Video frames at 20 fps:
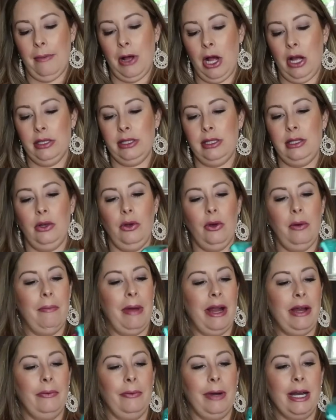Also
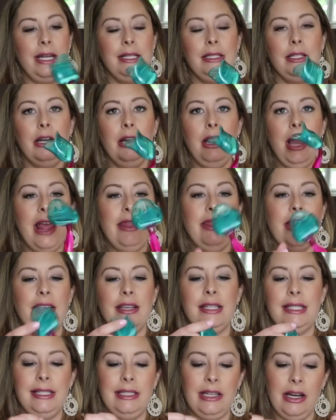my razor, and
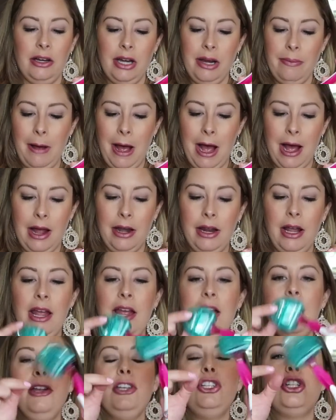then SteriPod
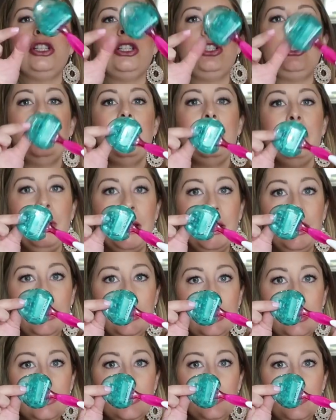just started
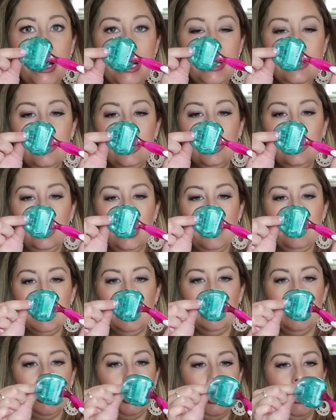making these razor
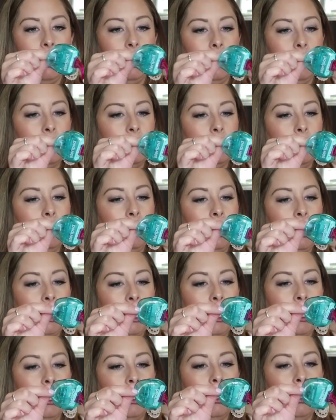clips, which I think is really
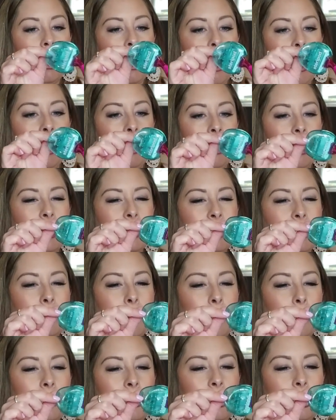neat, and it's
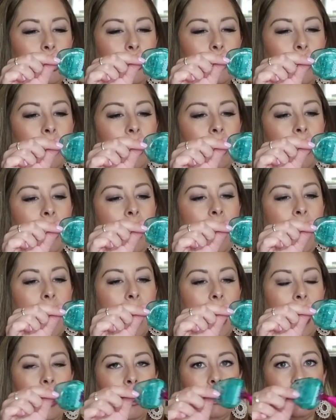supposed to
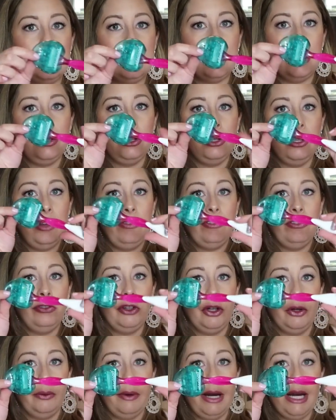extend the life of
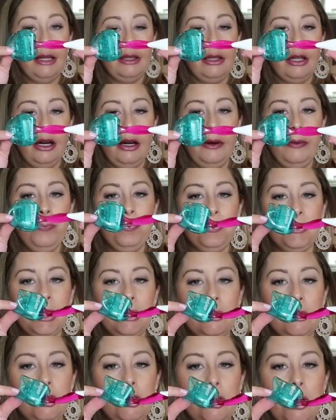your razor.
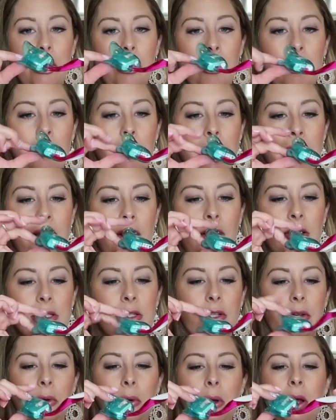So, and
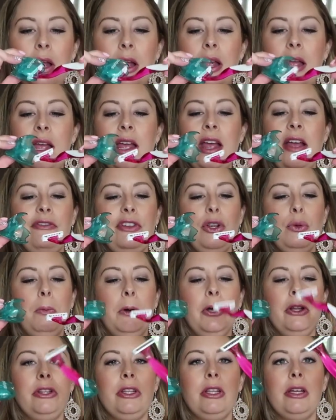also if you
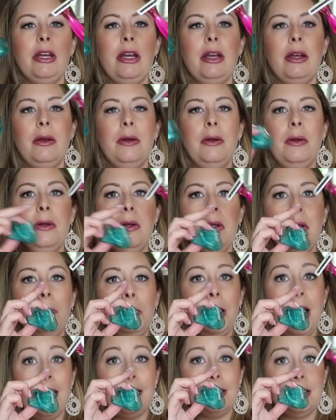put the
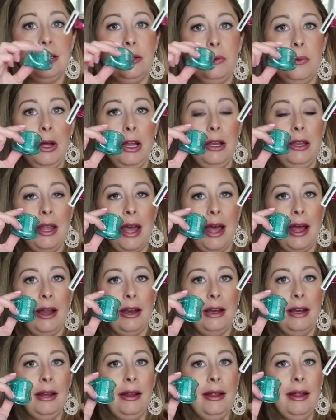plastic one that